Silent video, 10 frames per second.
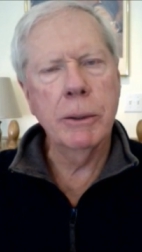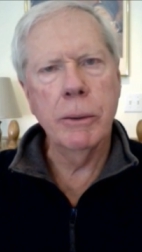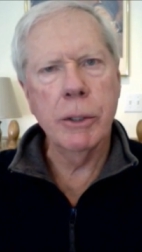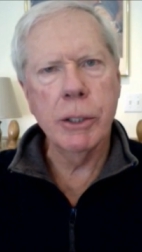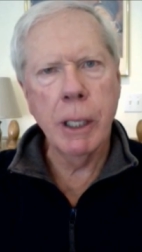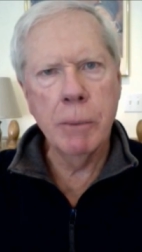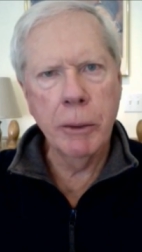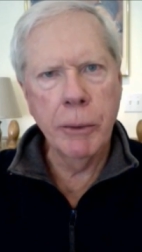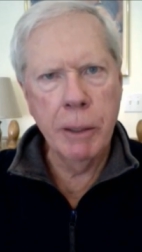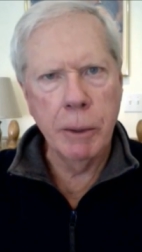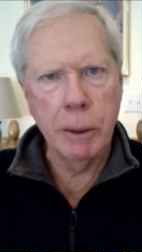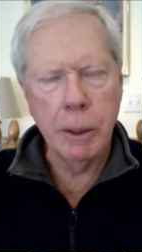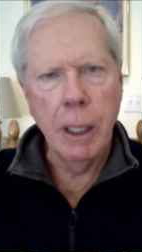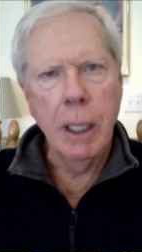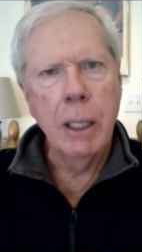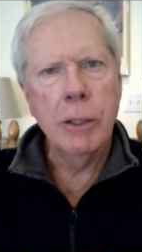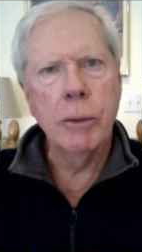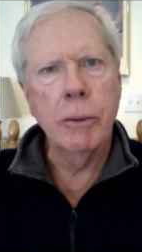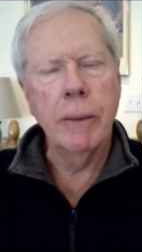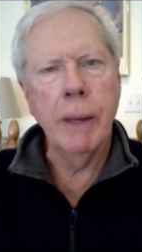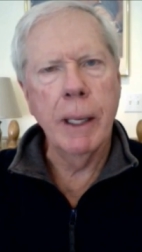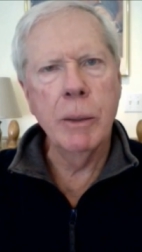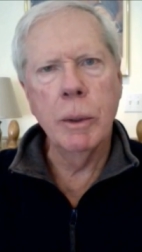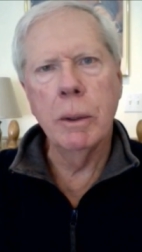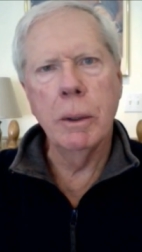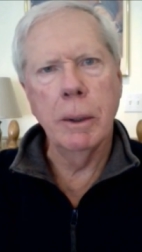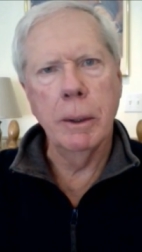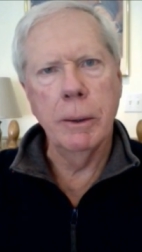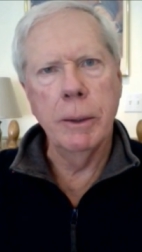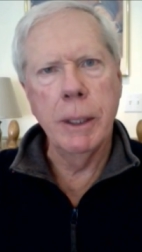to the same agreement so that they will uh,